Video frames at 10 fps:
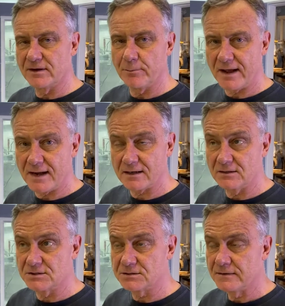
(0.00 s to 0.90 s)
a
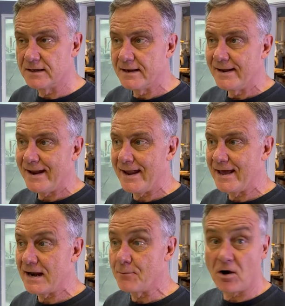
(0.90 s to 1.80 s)
package, and
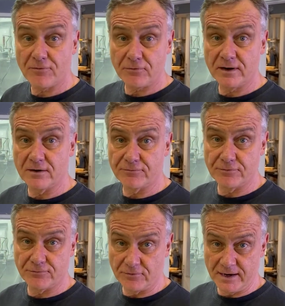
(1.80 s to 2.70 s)
I'm offering it for
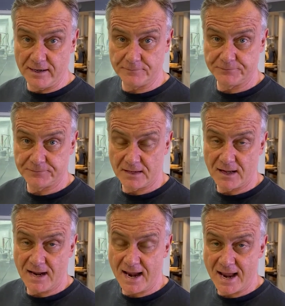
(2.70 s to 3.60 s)
free.
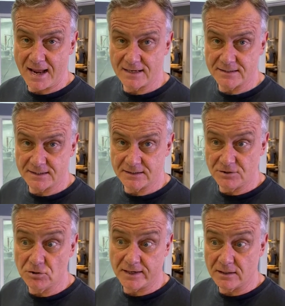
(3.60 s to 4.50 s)
And
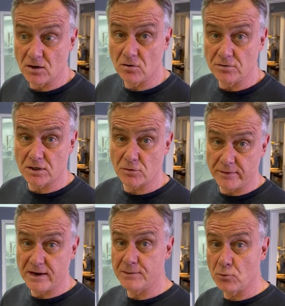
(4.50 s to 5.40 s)
you can go to
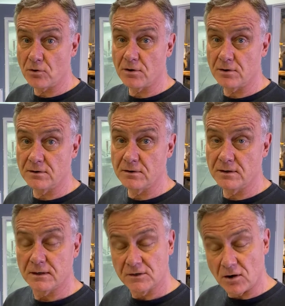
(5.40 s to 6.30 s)

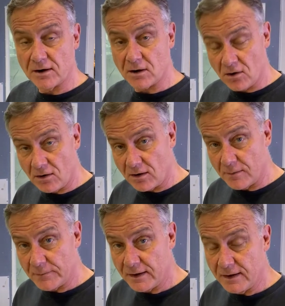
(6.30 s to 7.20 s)

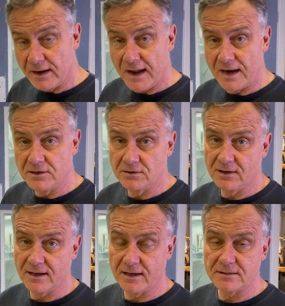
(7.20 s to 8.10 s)
createmore.com and you can
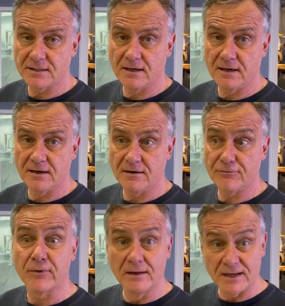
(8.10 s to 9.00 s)
get
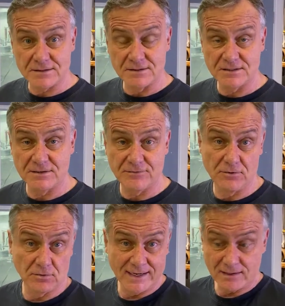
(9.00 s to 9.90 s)
free lessons. If you
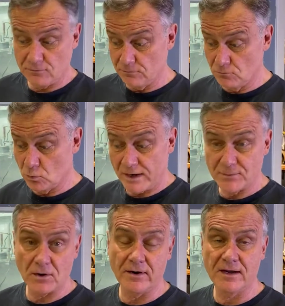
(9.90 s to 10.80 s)
like what I'm
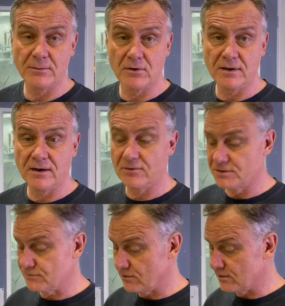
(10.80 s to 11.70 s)
talking about here as
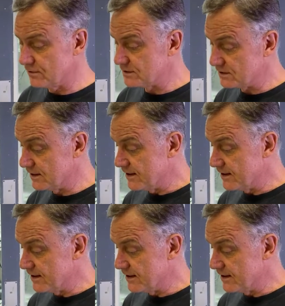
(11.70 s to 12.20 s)
far as,